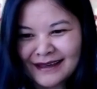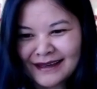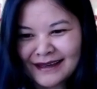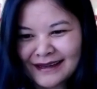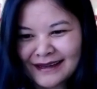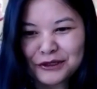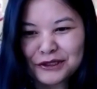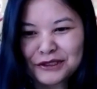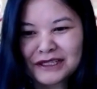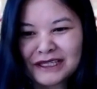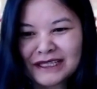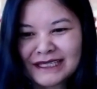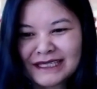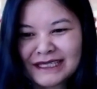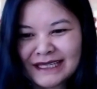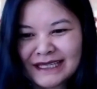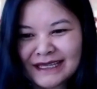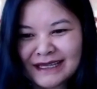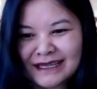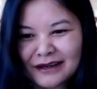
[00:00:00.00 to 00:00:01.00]
an
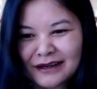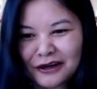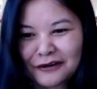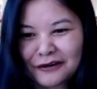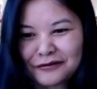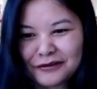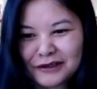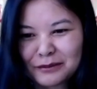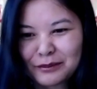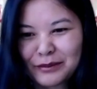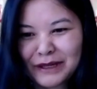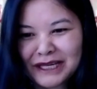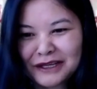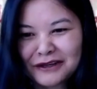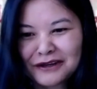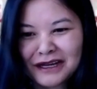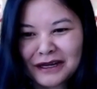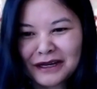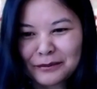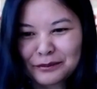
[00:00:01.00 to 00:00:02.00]
opportunity offered
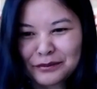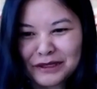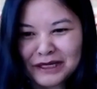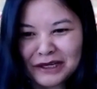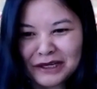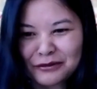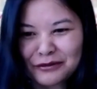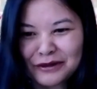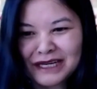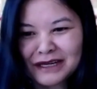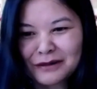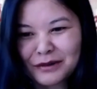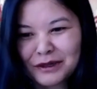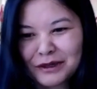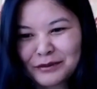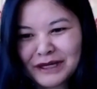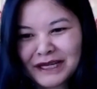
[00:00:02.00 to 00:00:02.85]
by your company where